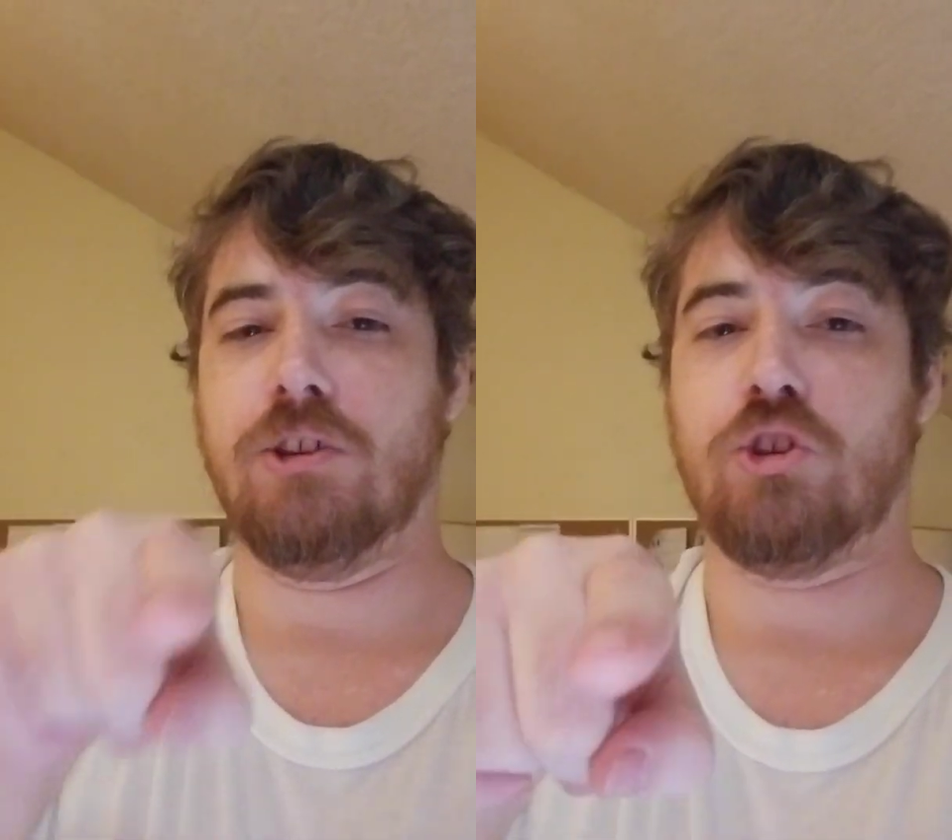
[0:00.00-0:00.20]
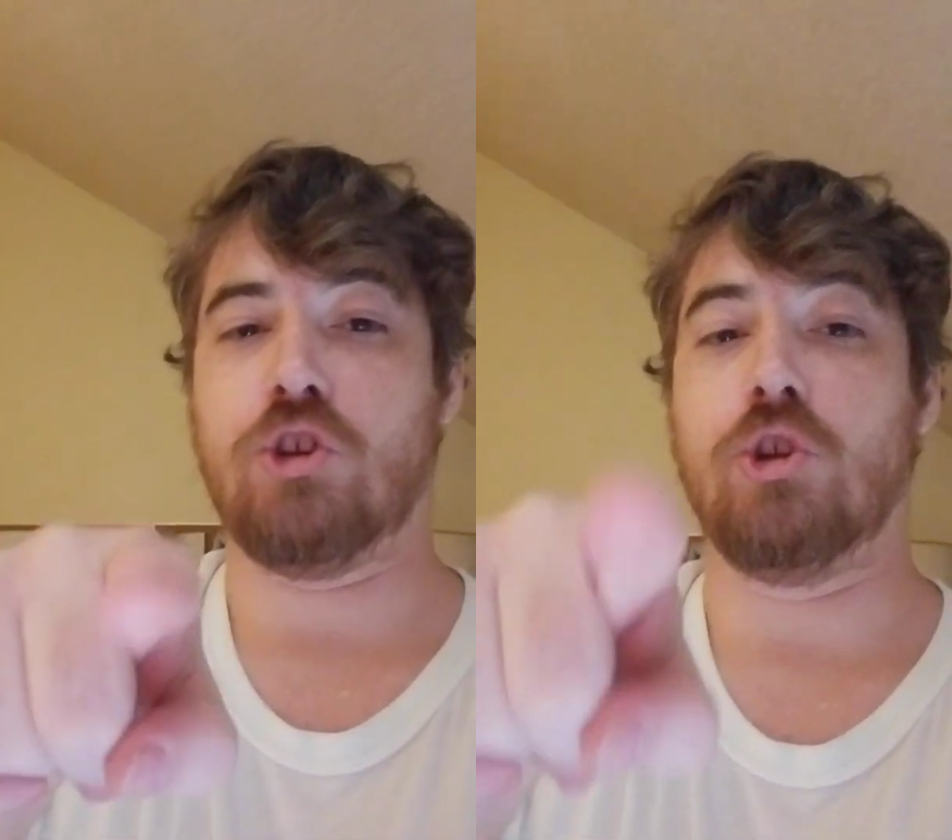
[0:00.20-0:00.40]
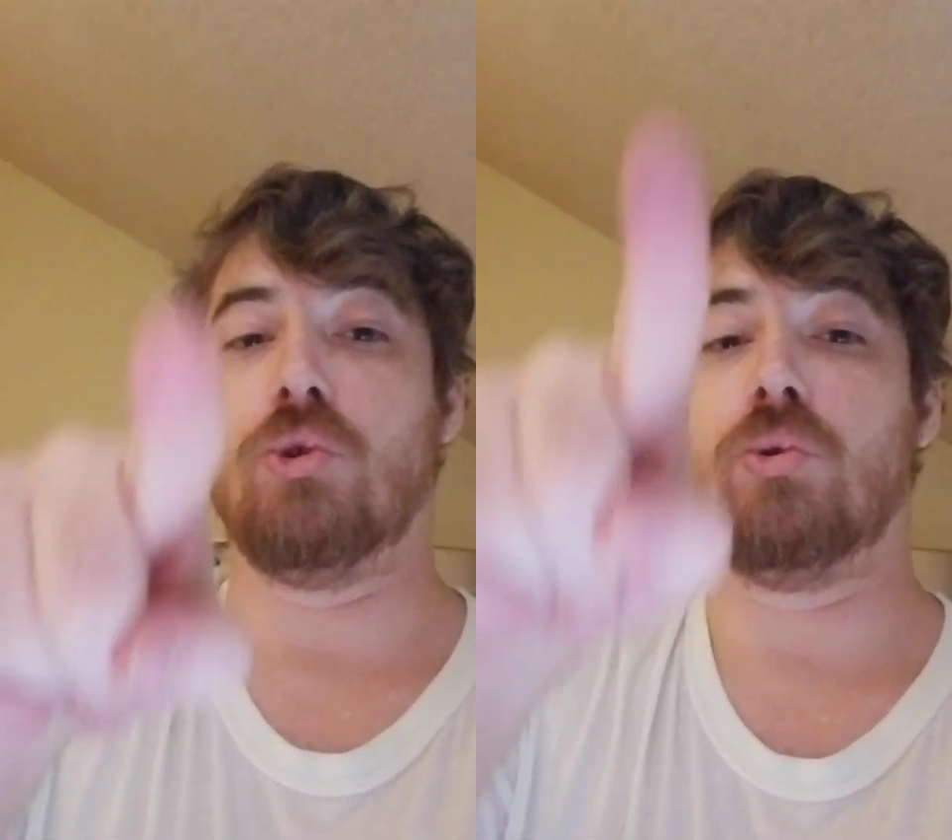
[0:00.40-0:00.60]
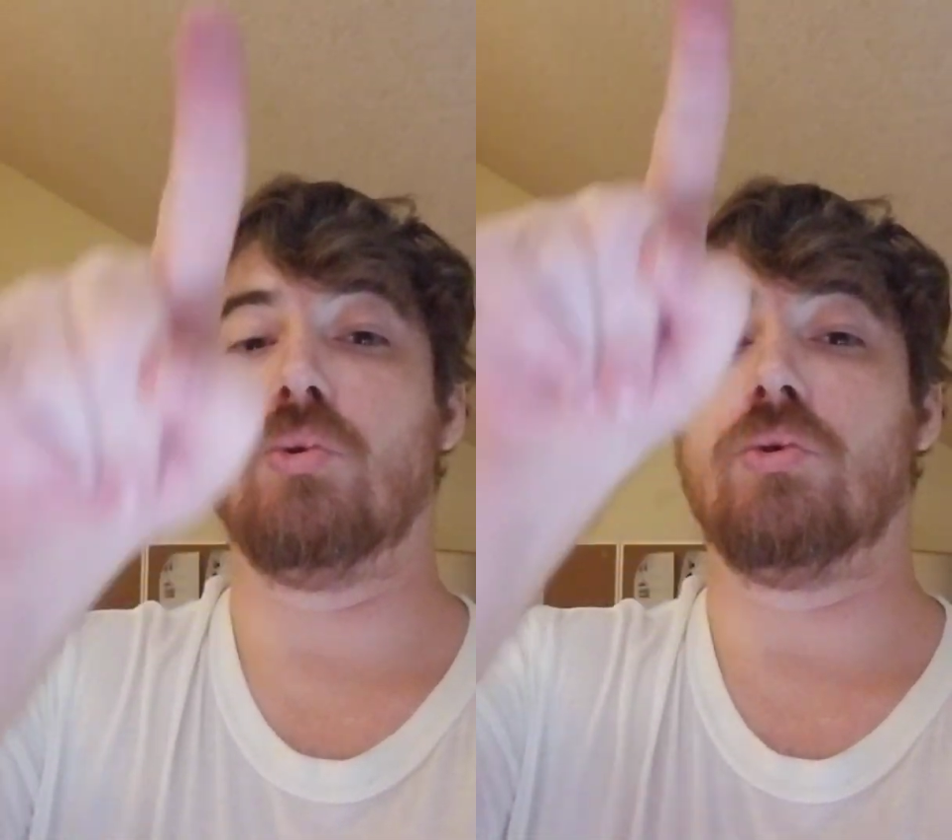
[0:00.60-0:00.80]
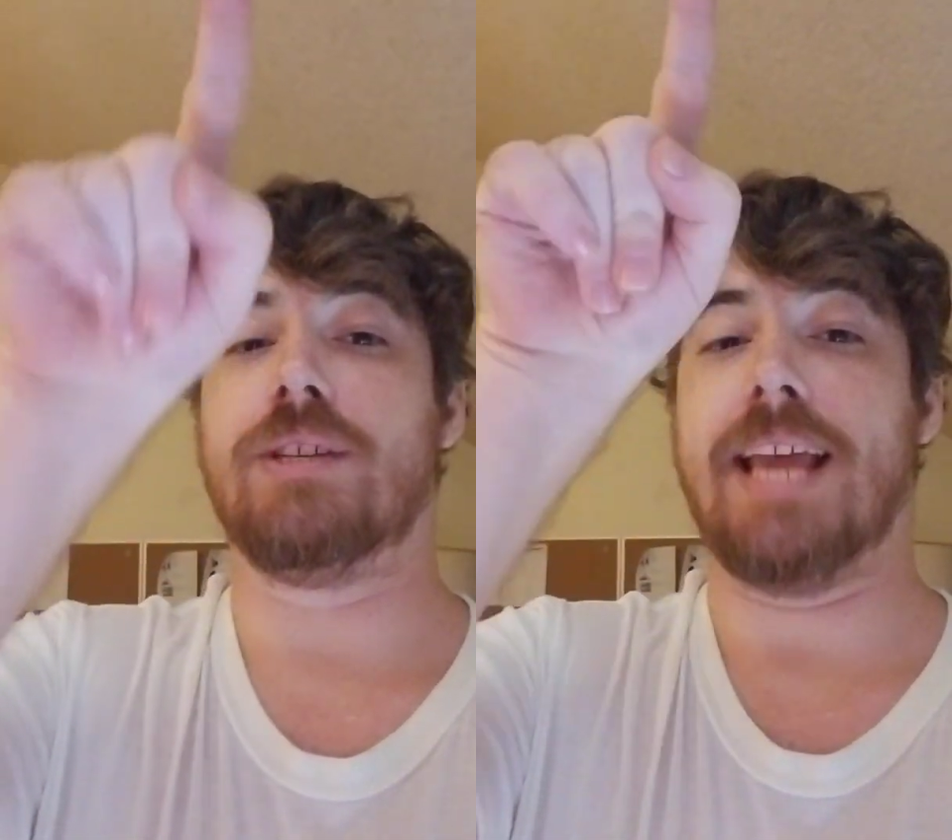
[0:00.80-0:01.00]

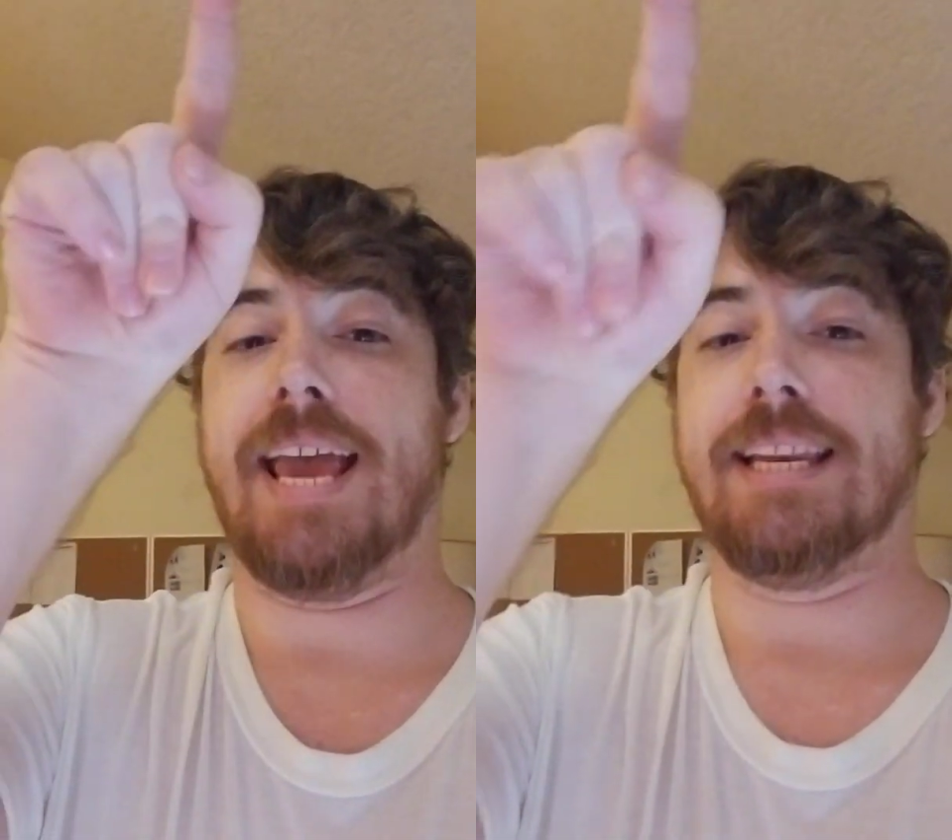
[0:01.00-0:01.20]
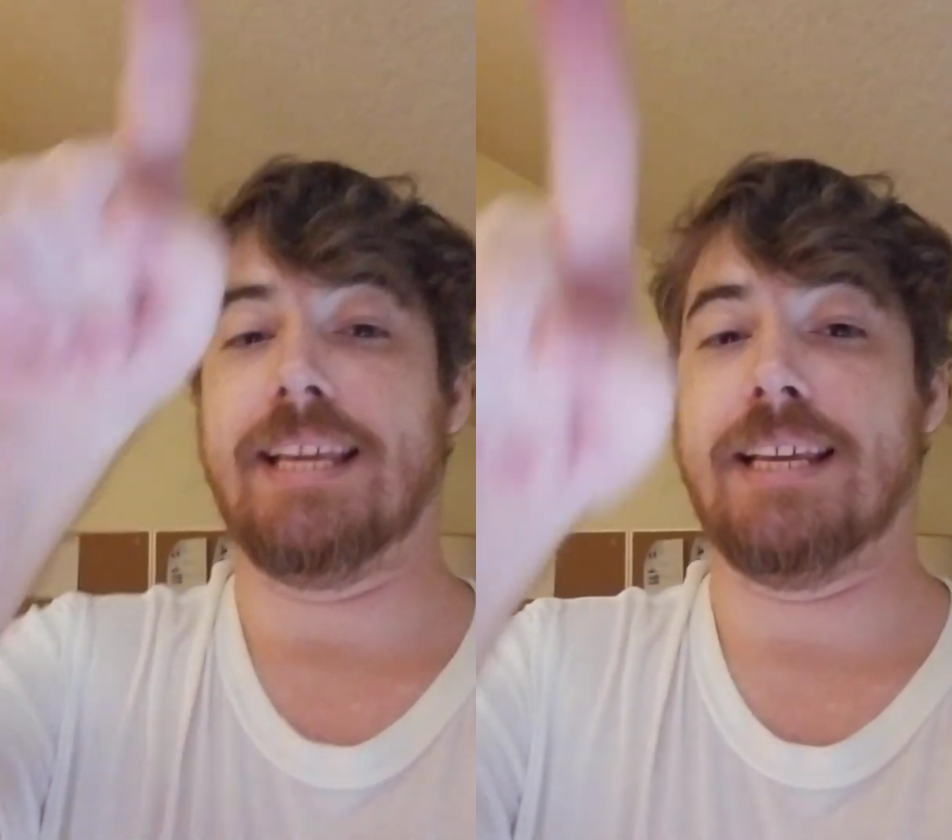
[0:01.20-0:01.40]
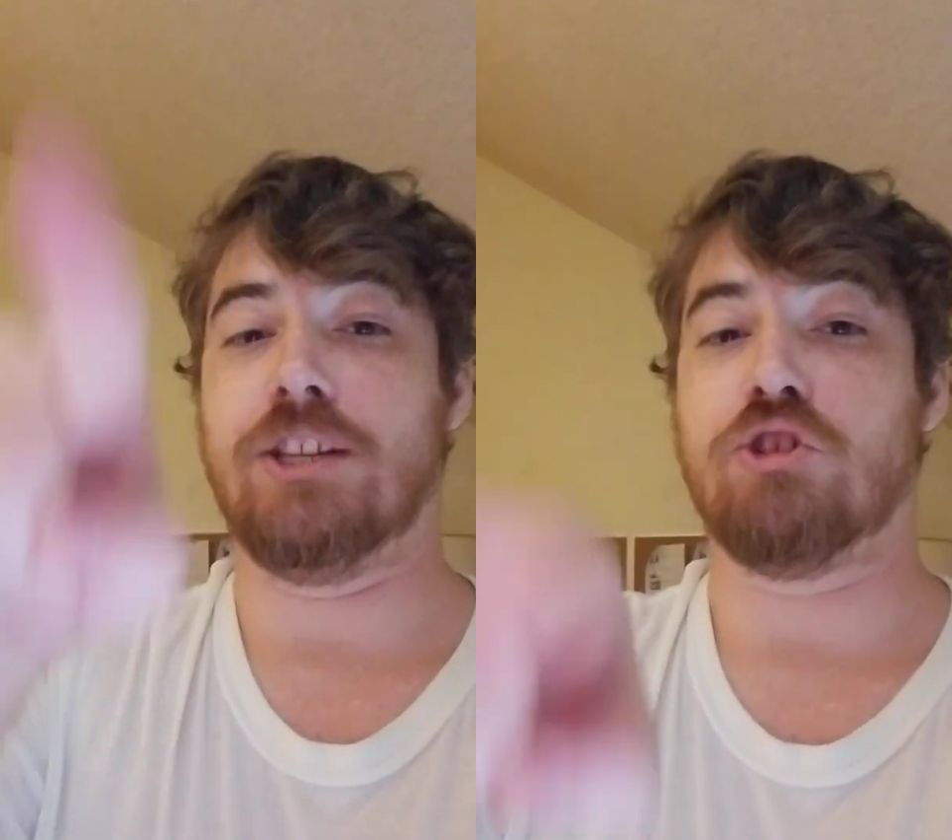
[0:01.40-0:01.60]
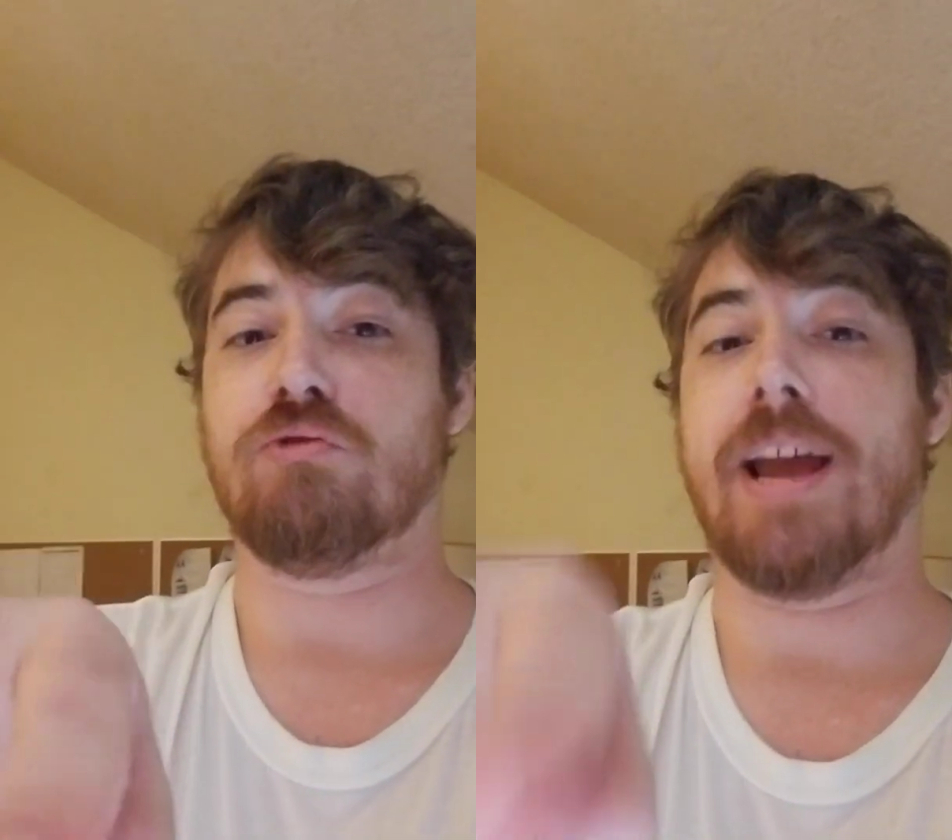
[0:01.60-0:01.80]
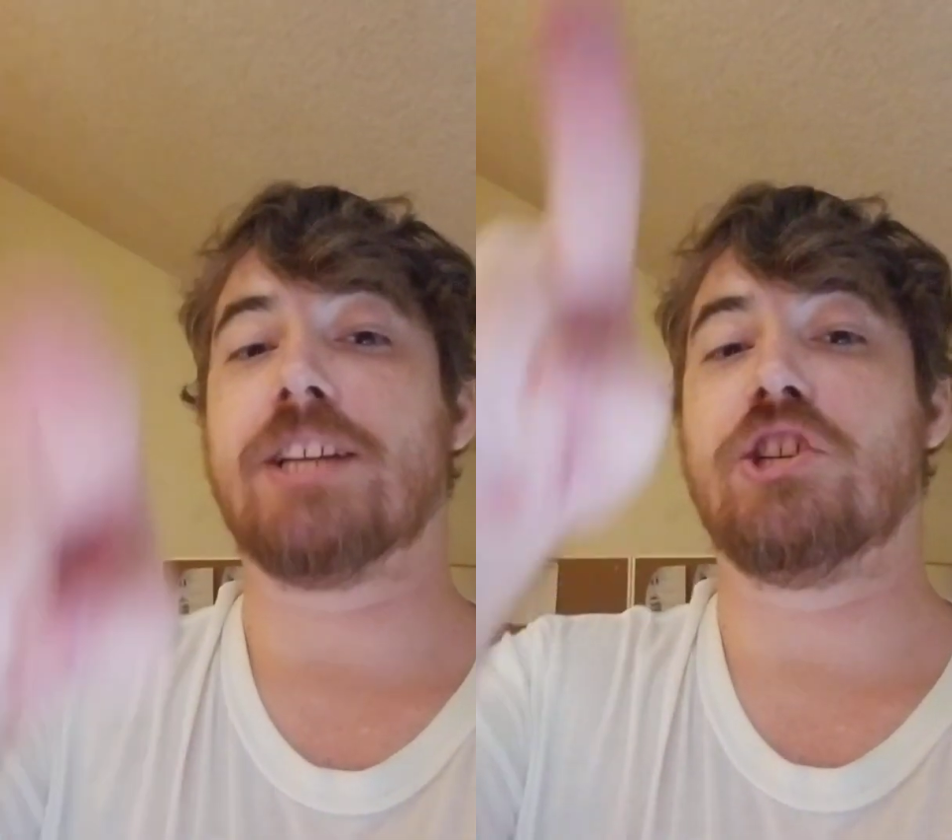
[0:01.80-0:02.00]
choose any
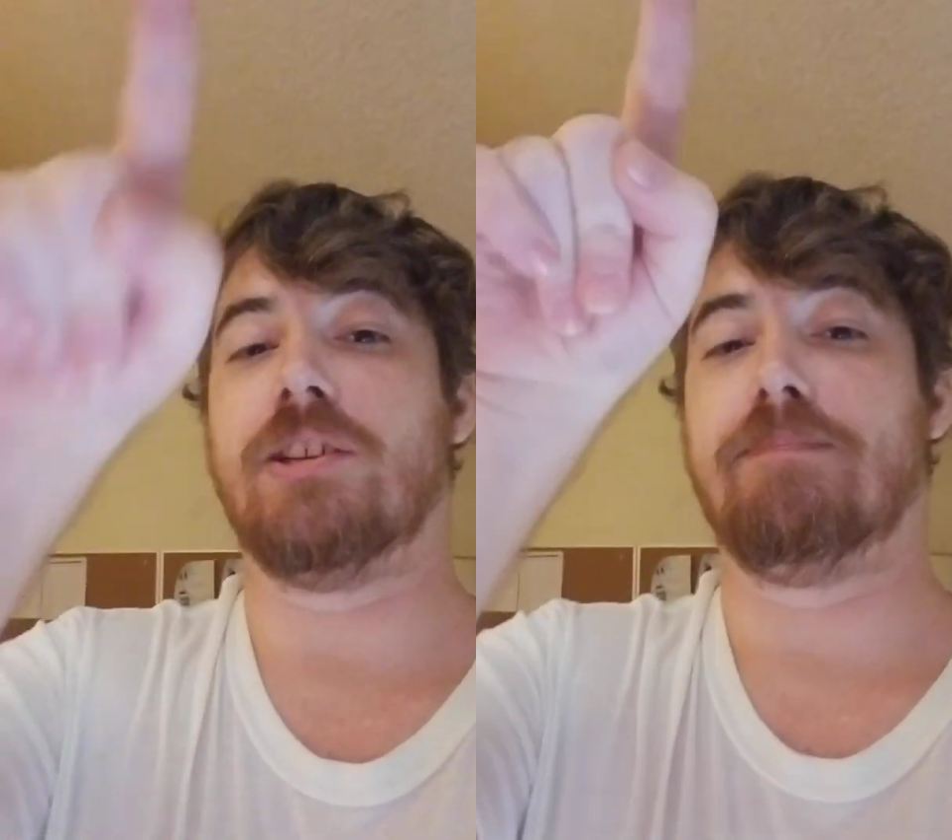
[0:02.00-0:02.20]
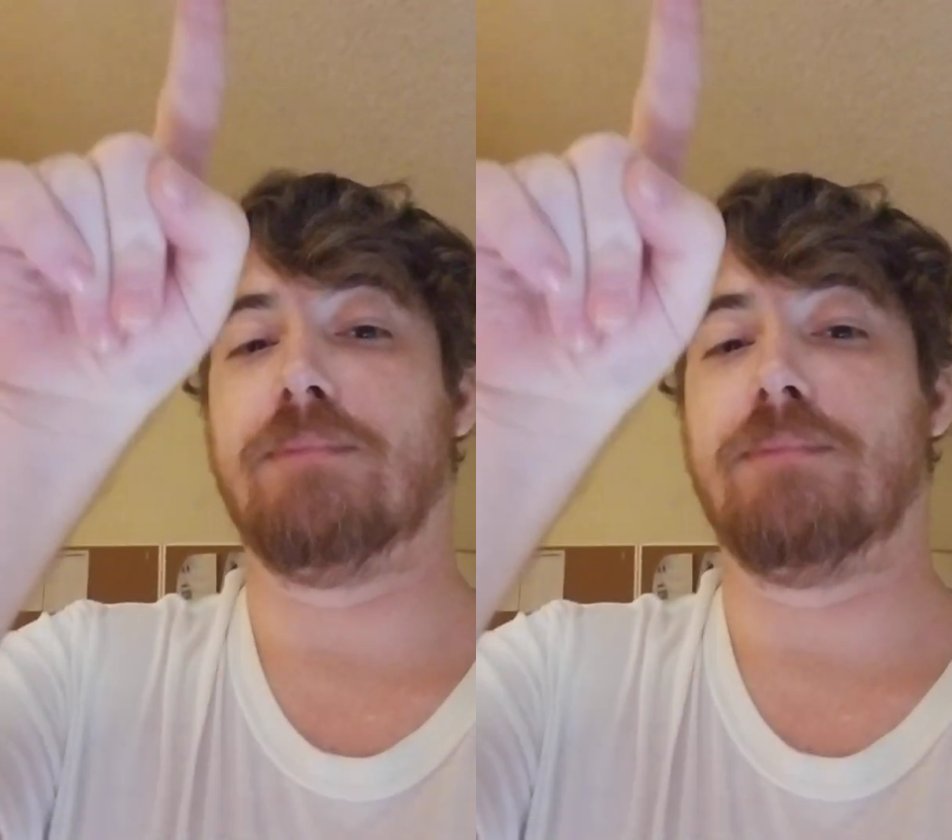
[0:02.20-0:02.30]
direction